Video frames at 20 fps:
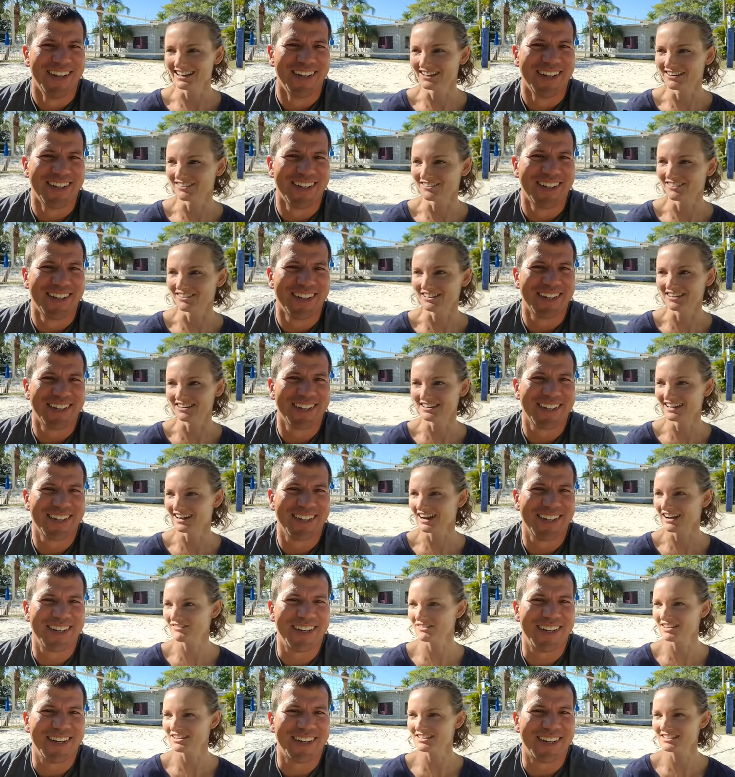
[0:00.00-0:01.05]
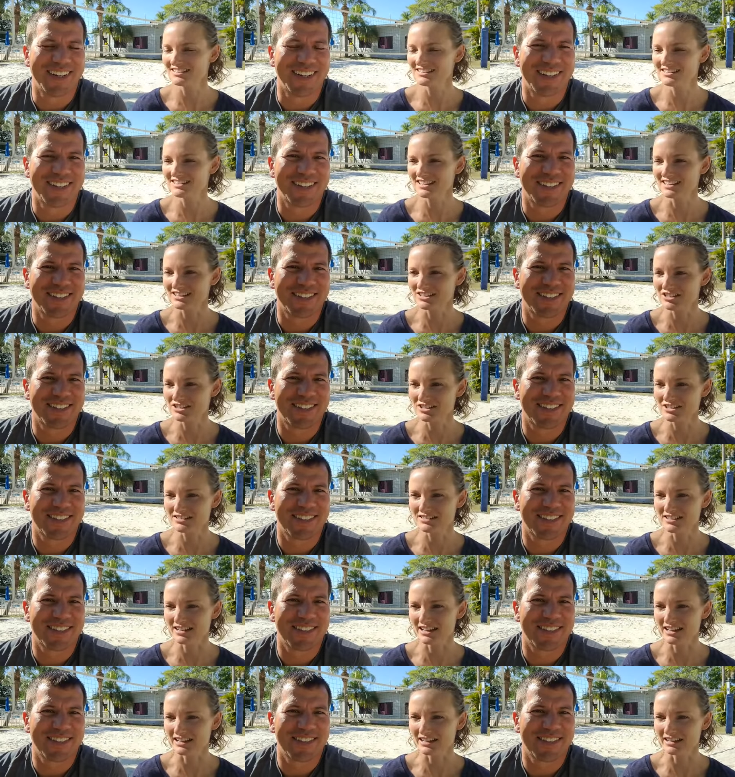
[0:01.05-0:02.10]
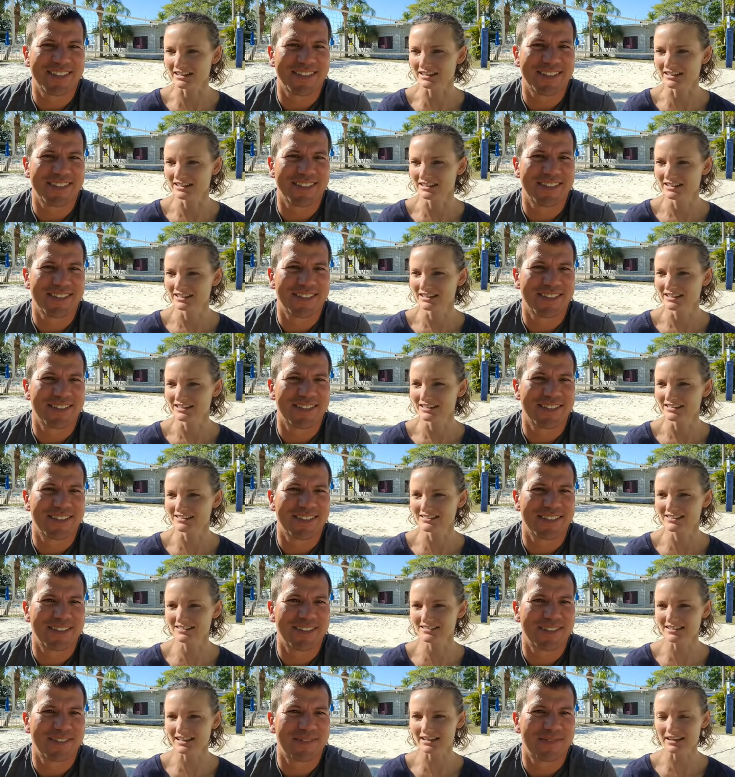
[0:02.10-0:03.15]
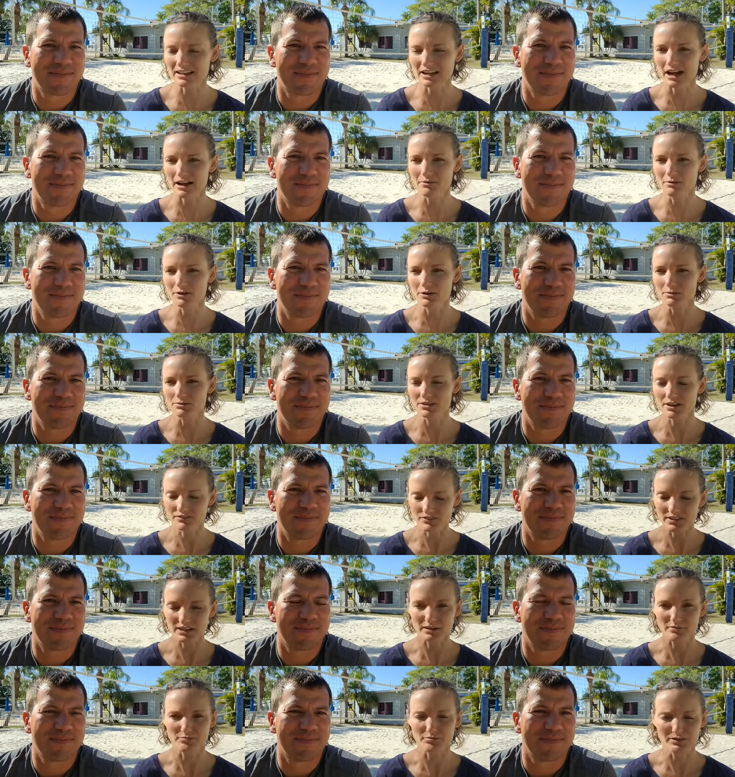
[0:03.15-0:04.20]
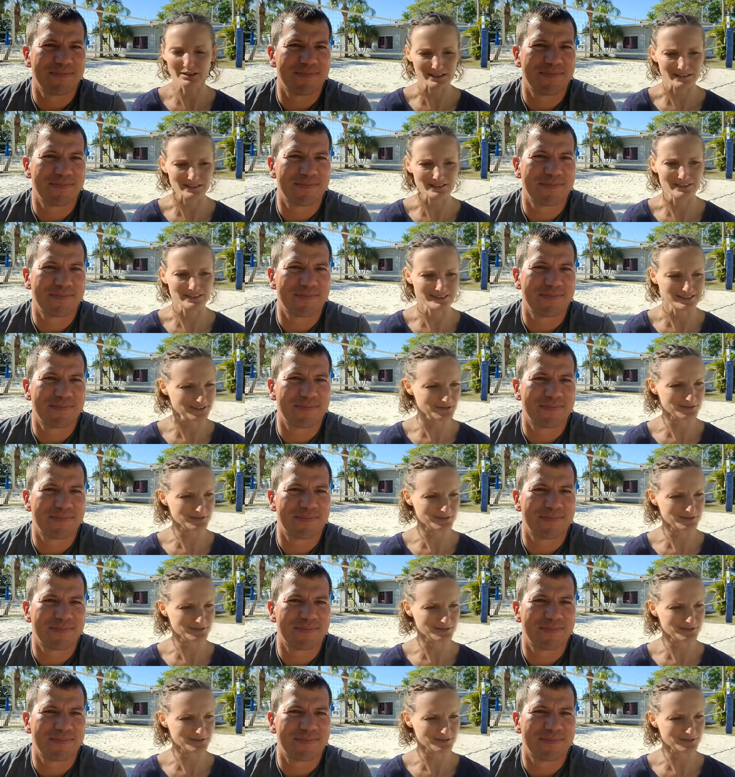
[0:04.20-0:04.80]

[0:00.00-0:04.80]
Speaker 1: yeah, Noreen. Yeah. I mean, just think, she's like, is this like I would almost have to like blink like is